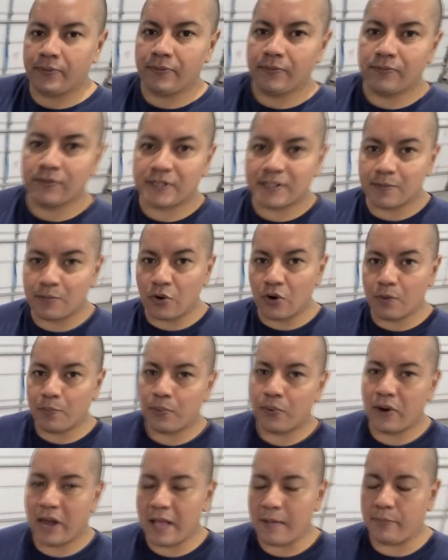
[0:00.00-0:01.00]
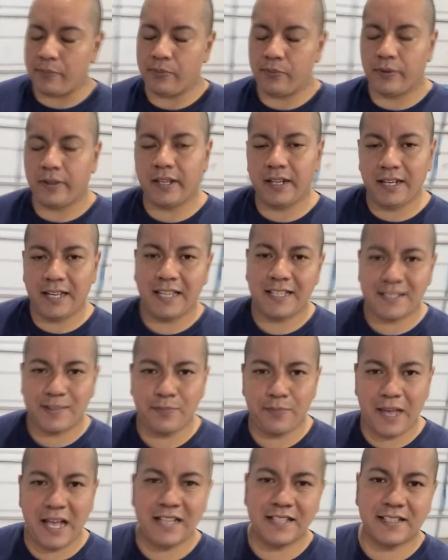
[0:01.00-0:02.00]
For some more prep, we're going to lay some
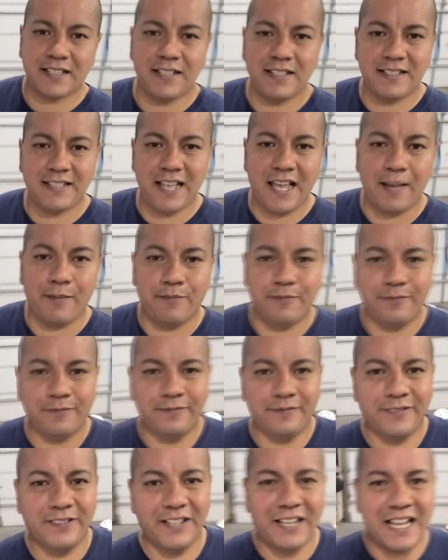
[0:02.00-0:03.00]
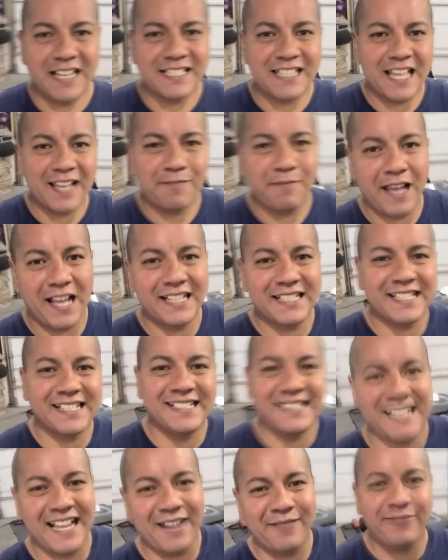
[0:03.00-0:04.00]
masking tape. You guys like masking
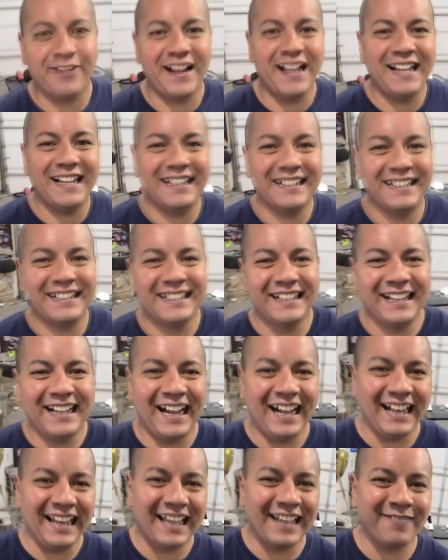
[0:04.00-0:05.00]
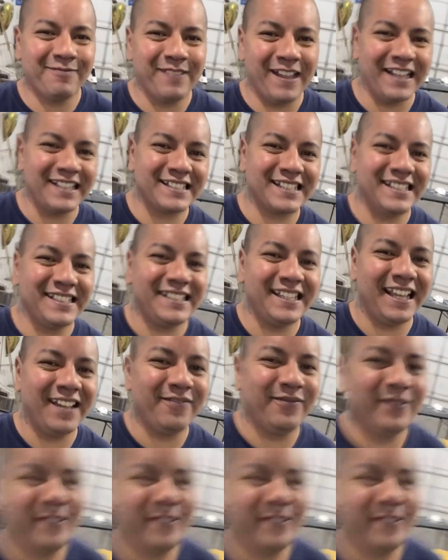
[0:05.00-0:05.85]
tape, right? I like masking tape.